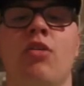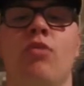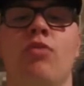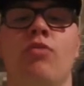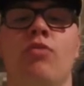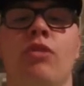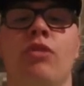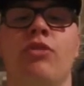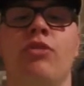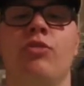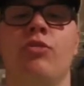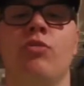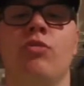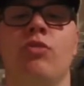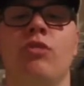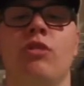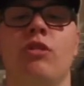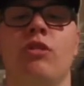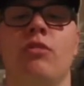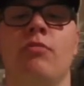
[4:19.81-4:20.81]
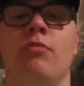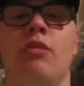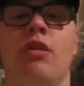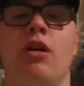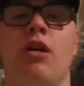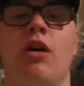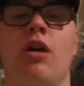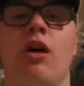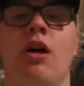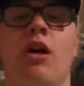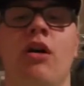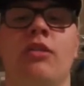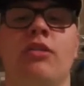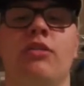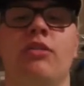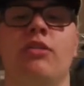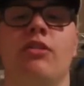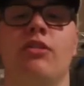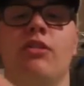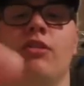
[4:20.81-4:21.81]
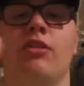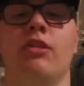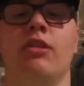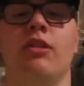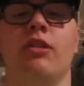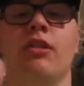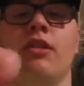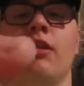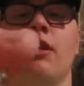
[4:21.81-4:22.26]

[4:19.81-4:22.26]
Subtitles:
run your worm onto the hook,